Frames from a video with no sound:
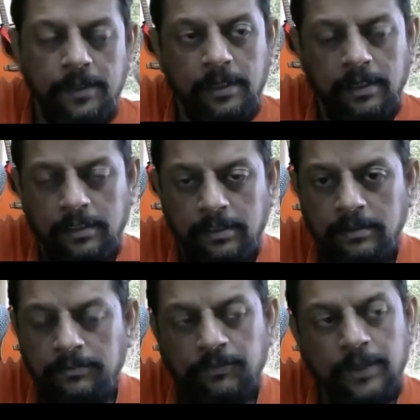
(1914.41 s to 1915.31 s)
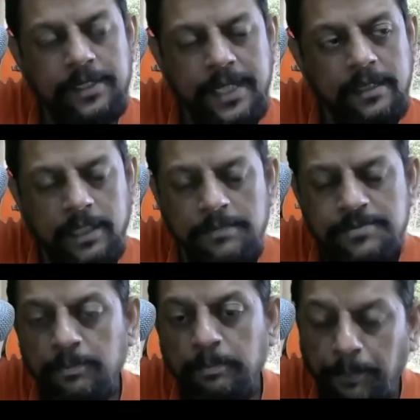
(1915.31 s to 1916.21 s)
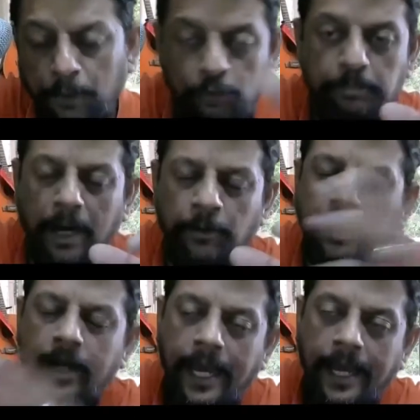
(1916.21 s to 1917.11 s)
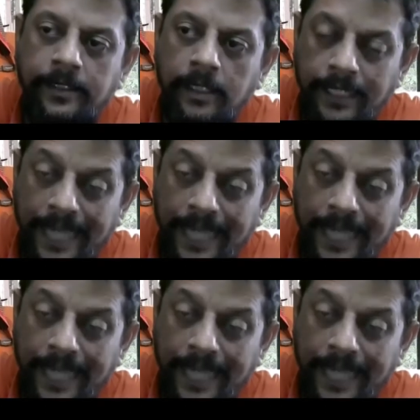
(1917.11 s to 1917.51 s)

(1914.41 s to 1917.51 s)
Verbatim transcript: uh, when it comes to brute power and